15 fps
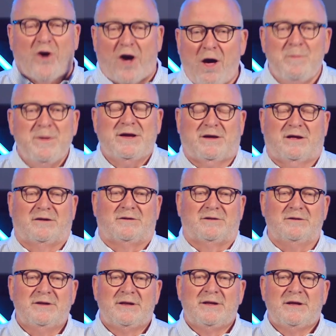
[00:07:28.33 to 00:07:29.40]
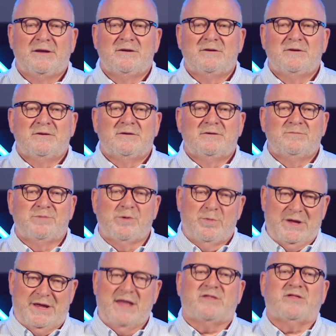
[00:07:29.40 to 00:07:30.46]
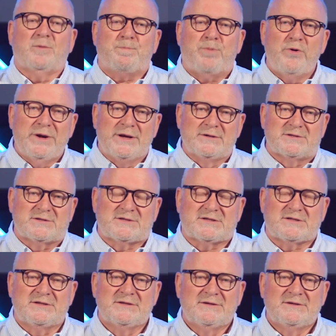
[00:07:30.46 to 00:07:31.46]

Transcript: comical, but we get the point.